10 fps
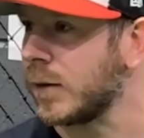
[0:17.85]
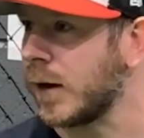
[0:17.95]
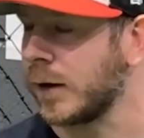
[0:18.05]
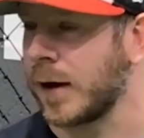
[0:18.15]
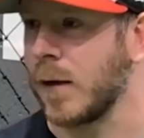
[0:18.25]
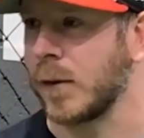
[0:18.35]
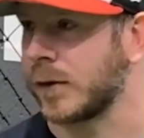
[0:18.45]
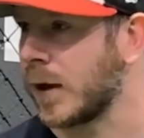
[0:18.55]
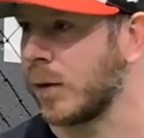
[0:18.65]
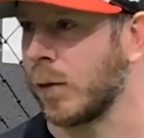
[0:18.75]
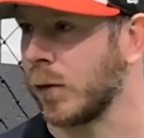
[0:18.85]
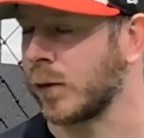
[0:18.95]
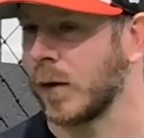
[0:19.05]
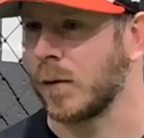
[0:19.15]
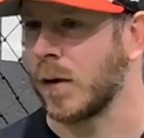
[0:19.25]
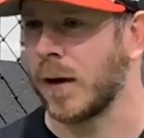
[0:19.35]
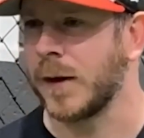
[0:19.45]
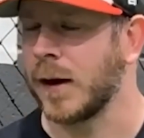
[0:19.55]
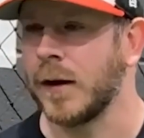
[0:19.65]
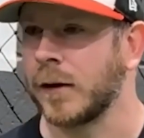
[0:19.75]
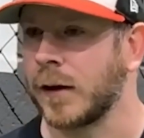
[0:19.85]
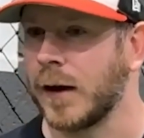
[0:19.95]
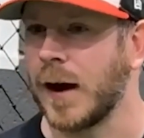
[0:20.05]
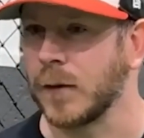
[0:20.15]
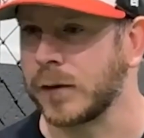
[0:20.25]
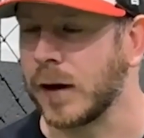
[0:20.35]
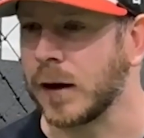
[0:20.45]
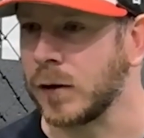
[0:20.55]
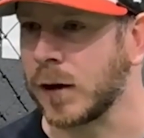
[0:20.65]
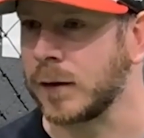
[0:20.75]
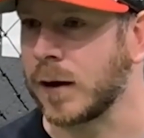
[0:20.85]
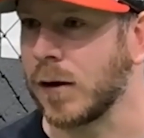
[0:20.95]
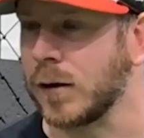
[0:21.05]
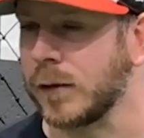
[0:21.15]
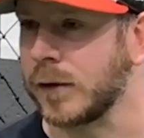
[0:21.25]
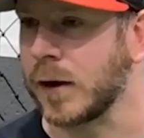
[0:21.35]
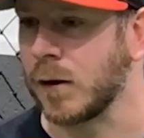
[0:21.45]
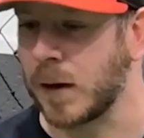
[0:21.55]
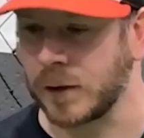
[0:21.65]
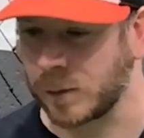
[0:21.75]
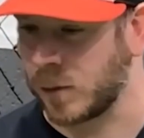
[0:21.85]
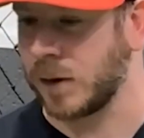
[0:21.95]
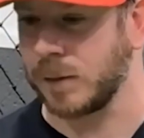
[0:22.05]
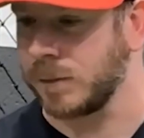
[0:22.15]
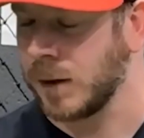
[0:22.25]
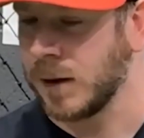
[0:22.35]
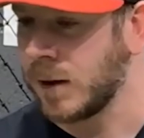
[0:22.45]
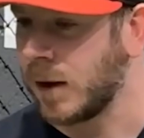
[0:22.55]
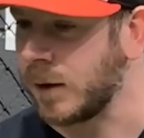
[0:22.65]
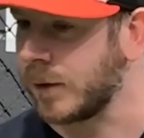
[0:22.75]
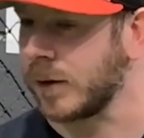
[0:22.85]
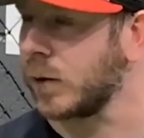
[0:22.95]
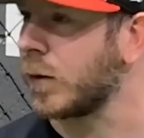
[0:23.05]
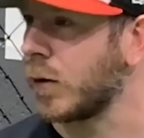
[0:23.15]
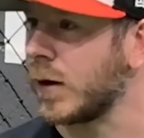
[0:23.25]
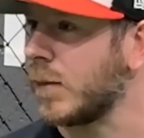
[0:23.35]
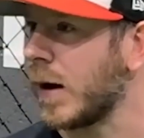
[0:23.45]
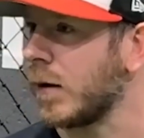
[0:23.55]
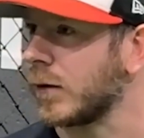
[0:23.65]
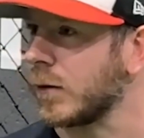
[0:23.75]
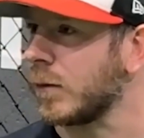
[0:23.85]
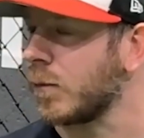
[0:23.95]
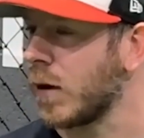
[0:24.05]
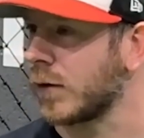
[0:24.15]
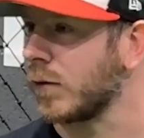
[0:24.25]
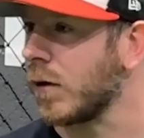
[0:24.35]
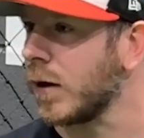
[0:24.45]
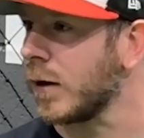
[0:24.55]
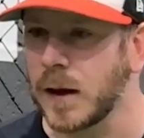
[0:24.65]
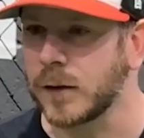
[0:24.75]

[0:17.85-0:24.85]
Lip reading: It can't withstand force very well. I think in a cadaver setting, you can tear a UCL by just putting, I think it's like 30 pounds of pressure on it.